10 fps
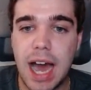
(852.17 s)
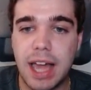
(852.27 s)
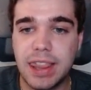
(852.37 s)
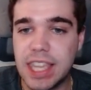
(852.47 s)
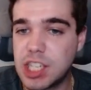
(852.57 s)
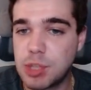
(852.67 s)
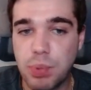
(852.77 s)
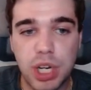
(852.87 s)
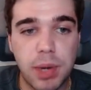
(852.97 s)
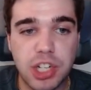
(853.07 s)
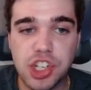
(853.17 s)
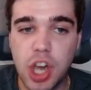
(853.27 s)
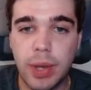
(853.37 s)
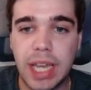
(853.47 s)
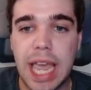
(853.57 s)
This is pretty much
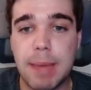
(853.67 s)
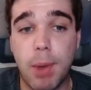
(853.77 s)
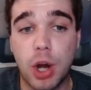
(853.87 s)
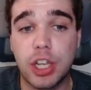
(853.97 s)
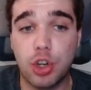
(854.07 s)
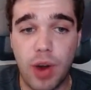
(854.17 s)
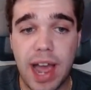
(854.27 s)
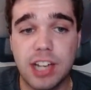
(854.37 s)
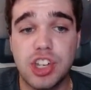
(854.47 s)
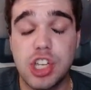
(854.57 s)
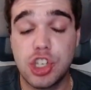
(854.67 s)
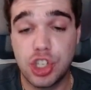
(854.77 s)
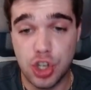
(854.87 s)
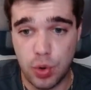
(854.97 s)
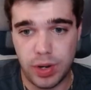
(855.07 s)
showing a market crash
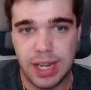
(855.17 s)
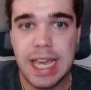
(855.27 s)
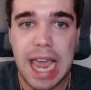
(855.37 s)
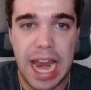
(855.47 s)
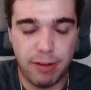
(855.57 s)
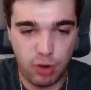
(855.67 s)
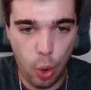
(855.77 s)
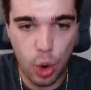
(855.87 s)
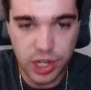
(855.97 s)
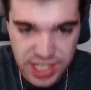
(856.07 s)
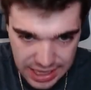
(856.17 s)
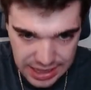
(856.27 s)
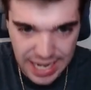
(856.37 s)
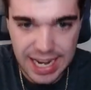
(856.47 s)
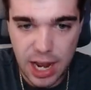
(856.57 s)
soon. And of course,
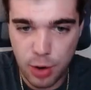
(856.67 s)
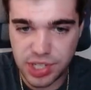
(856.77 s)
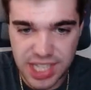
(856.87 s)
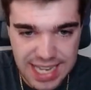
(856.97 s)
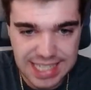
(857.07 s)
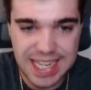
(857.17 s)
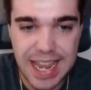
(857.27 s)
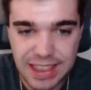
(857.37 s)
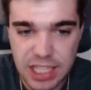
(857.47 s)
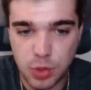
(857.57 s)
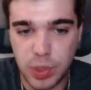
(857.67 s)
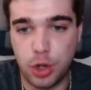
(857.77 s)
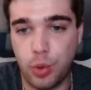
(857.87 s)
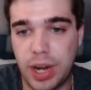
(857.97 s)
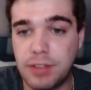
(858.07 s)
like I always say, take this with a
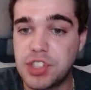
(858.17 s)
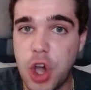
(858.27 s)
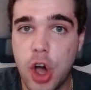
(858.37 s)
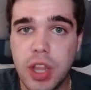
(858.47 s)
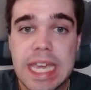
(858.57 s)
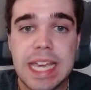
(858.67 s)
grain of salt.